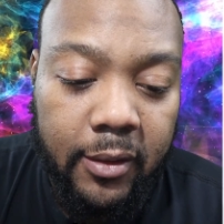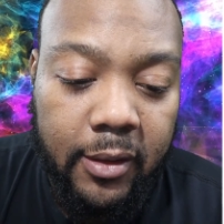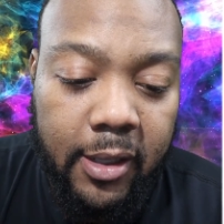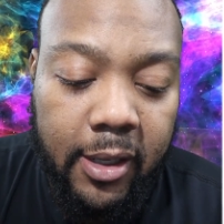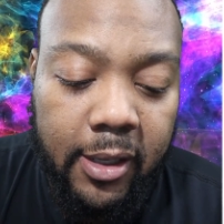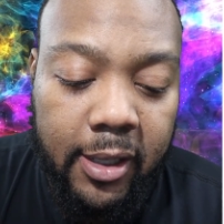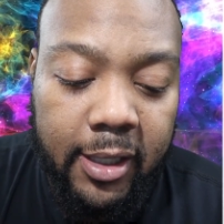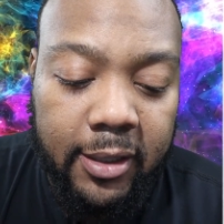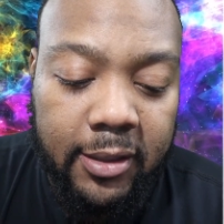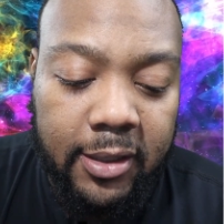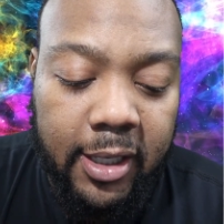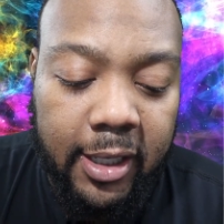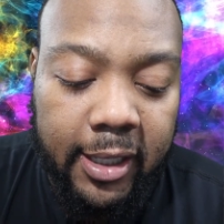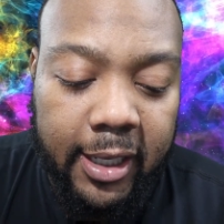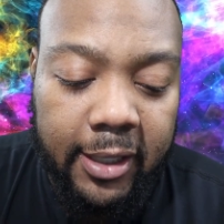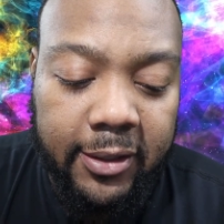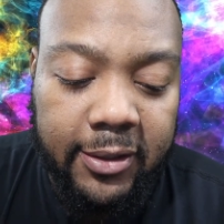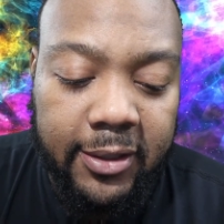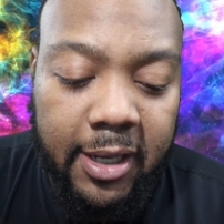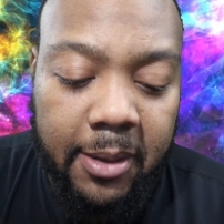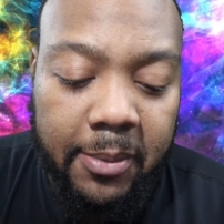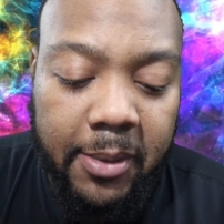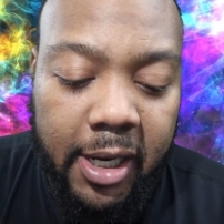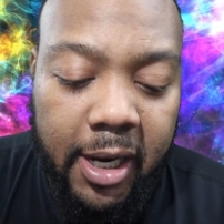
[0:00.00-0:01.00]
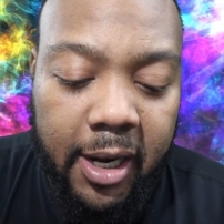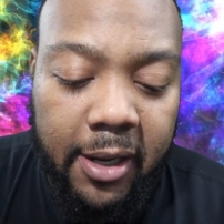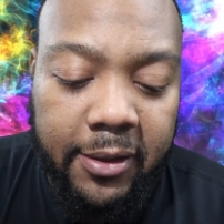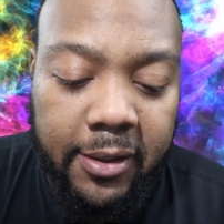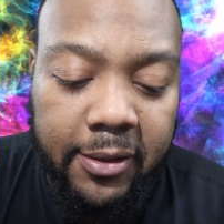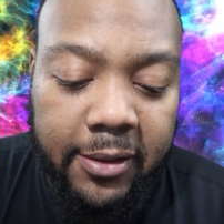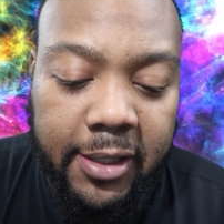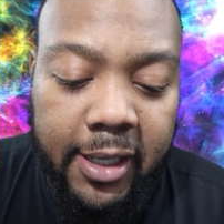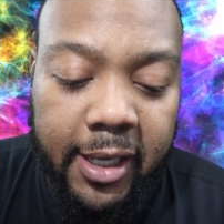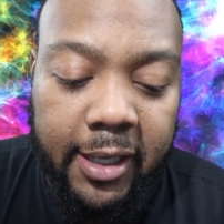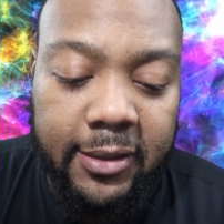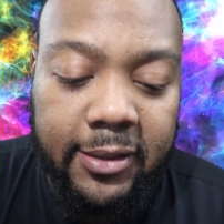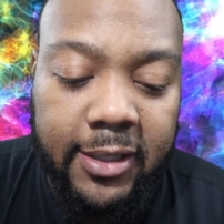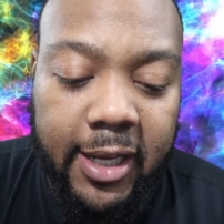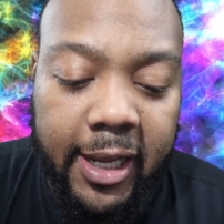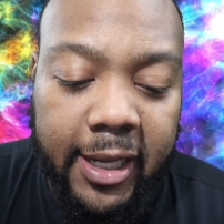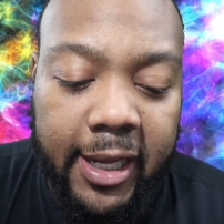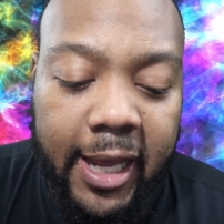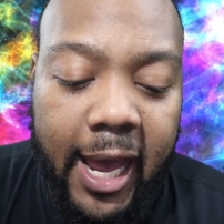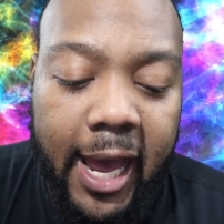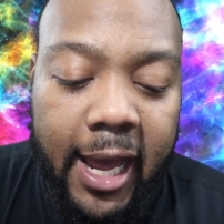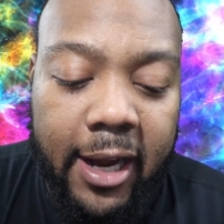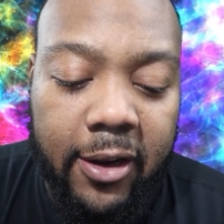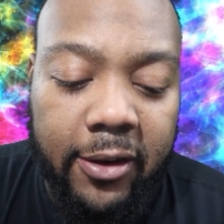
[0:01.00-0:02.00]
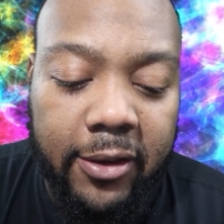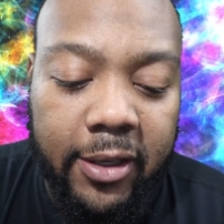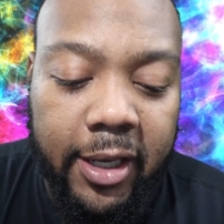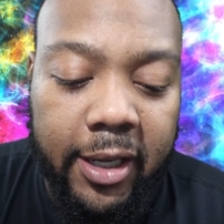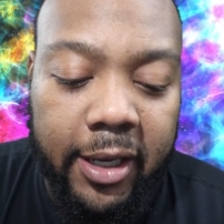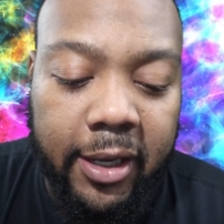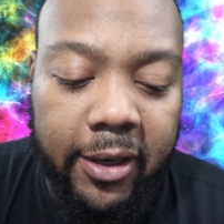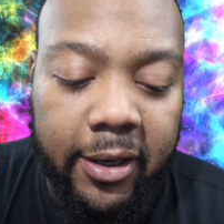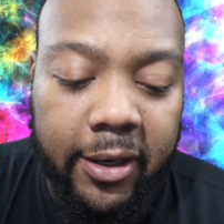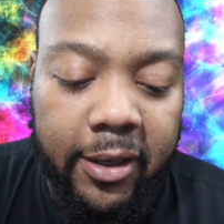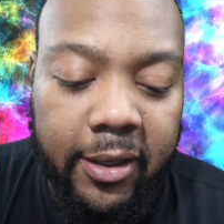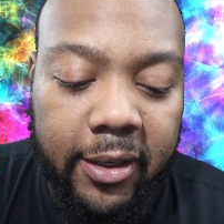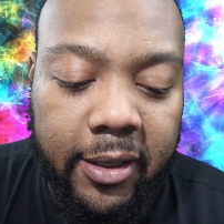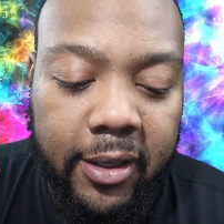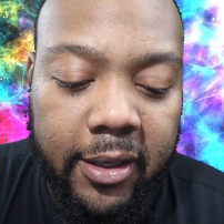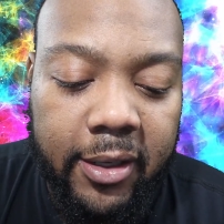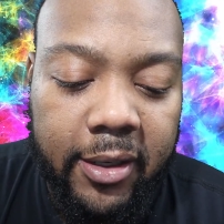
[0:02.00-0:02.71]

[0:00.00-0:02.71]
Now let's look at some of the other things they got on here.